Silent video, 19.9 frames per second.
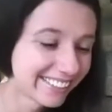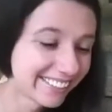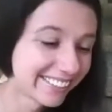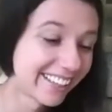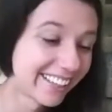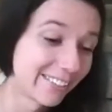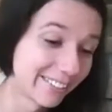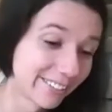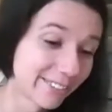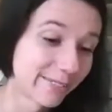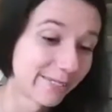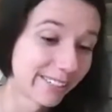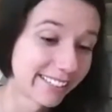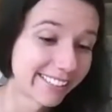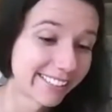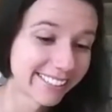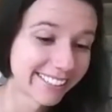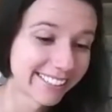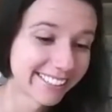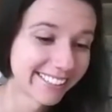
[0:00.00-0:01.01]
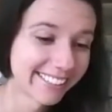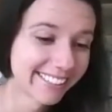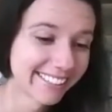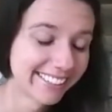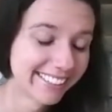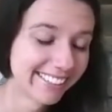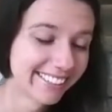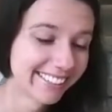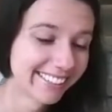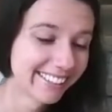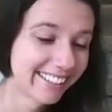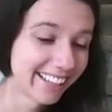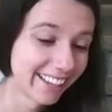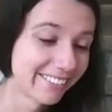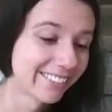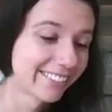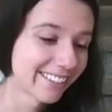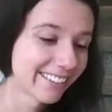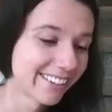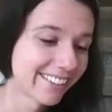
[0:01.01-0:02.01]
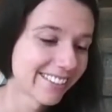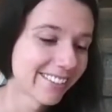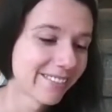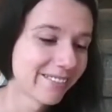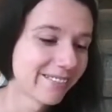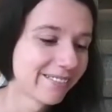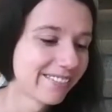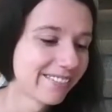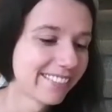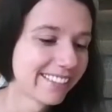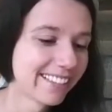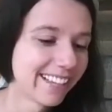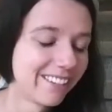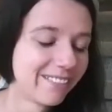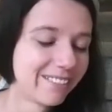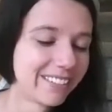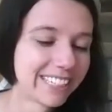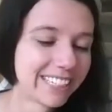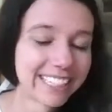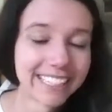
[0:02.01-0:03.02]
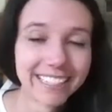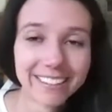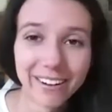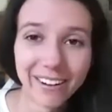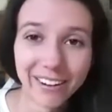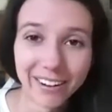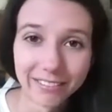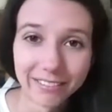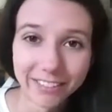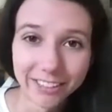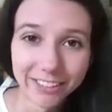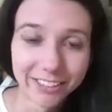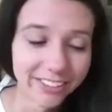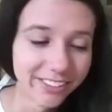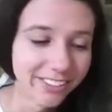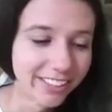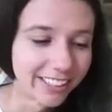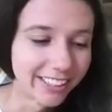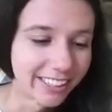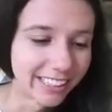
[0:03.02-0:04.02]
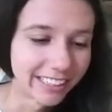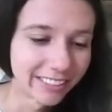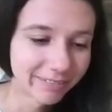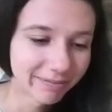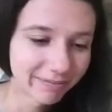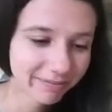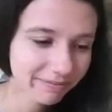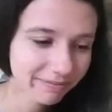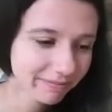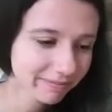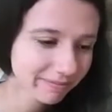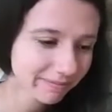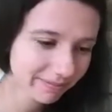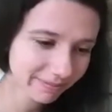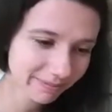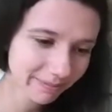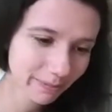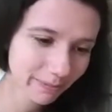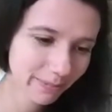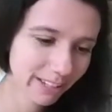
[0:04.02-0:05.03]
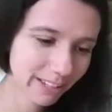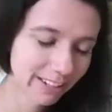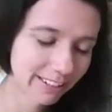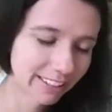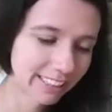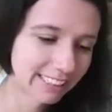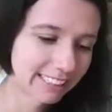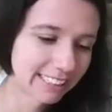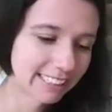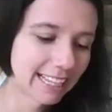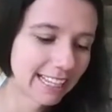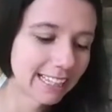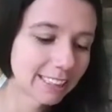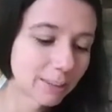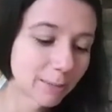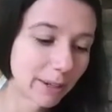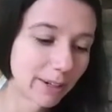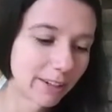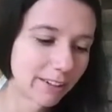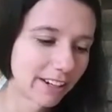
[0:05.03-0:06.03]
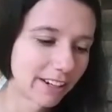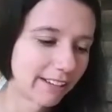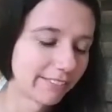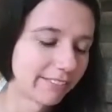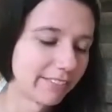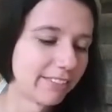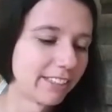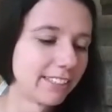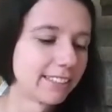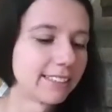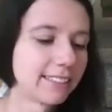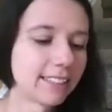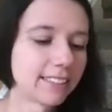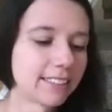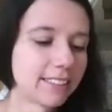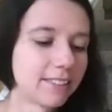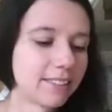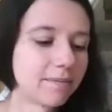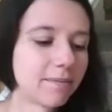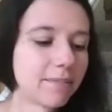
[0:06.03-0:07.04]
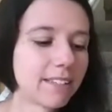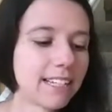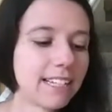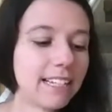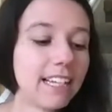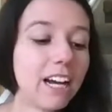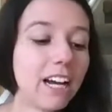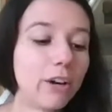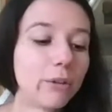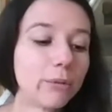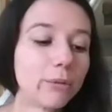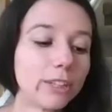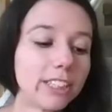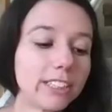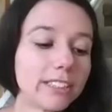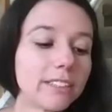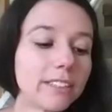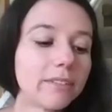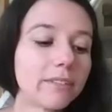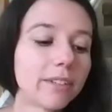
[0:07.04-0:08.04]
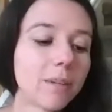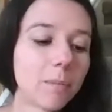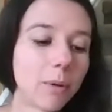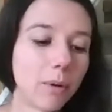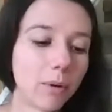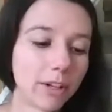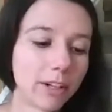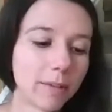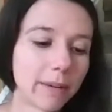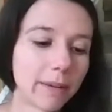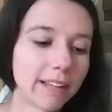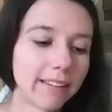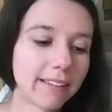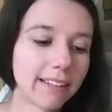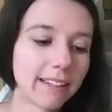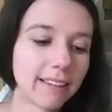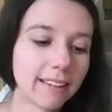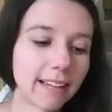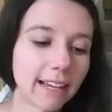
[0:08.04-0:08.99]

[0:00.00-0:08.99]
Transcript: Oh, that was amazing. That was awesome. I'm like in awe of you two right now. All right, last paragraph of this section. A recent report by the